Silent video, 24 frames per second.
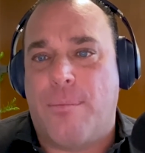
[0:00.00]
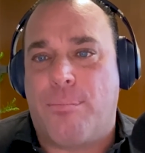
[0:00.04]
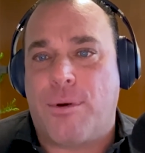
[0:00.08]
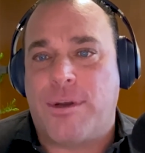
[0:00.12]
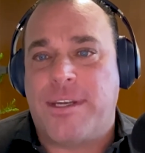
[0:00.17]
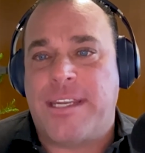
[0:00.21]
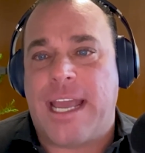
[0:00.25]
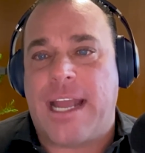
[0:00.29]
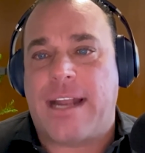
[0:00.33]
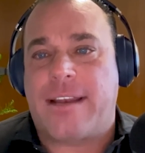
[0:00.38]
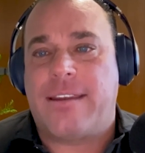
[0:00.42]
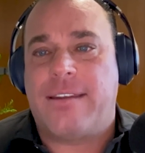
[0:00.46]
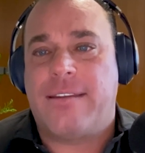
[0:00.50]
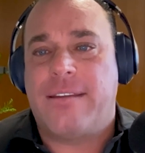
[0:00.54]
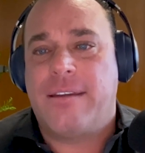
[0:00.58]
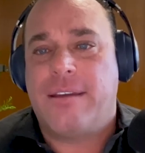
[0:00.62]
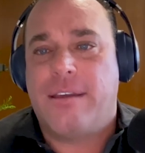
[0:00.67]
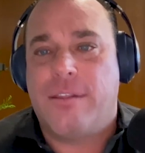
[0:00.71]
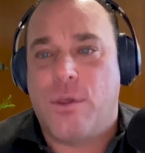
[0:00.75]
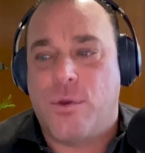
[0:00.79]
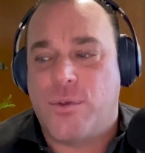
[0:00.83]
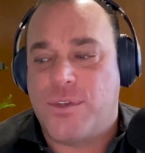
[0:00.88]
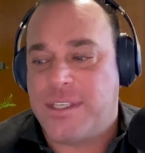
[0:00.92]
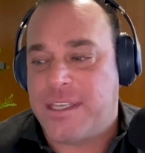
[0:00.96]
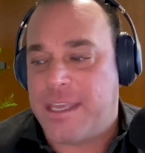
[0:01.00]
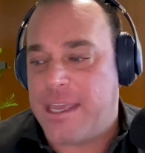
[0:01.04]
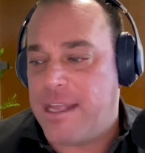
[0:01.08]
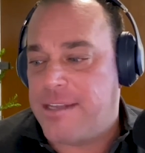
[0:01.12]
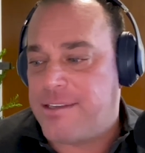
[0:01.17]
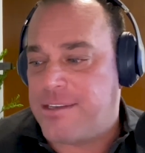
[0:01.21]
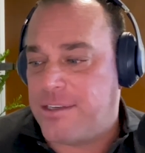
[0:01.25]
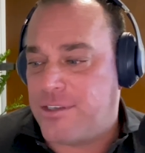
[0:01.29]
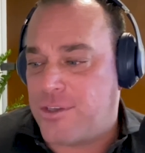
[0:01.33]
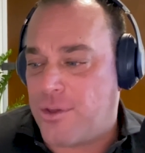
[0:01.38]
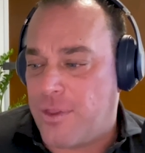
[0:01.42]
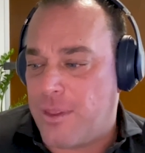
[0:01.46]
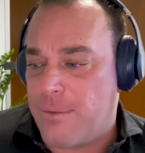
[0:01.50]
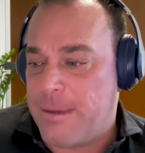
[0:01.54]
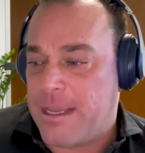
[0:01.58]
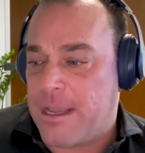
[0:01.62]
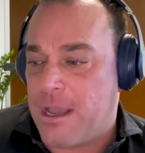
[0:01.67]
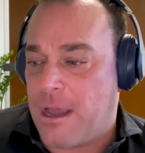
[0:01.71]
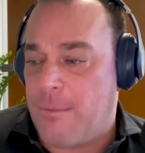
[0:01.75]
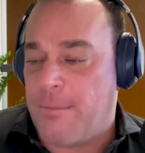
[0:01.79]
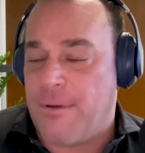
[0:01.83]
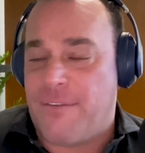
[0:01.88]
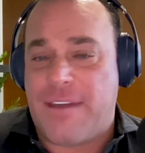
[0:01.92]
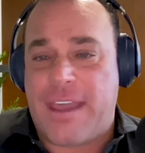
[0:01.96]
to protect those kids until they
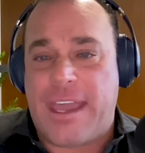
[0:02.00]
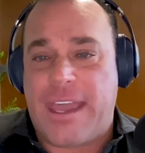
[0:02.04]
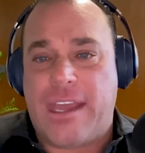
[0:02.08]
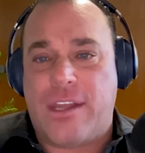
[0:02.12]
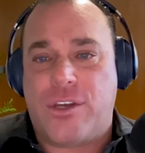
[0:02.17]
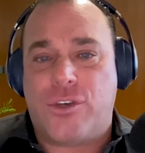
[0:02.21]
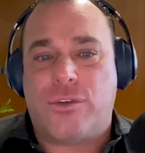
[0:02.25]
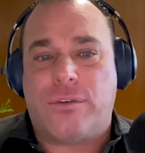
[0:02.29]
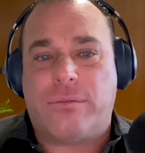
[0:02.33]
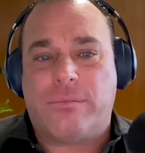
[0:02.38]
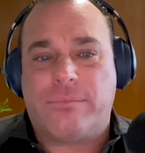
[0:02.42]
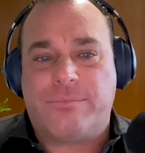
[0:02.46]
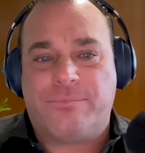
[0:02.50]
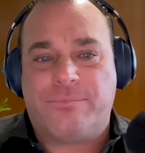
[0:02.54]
become of age?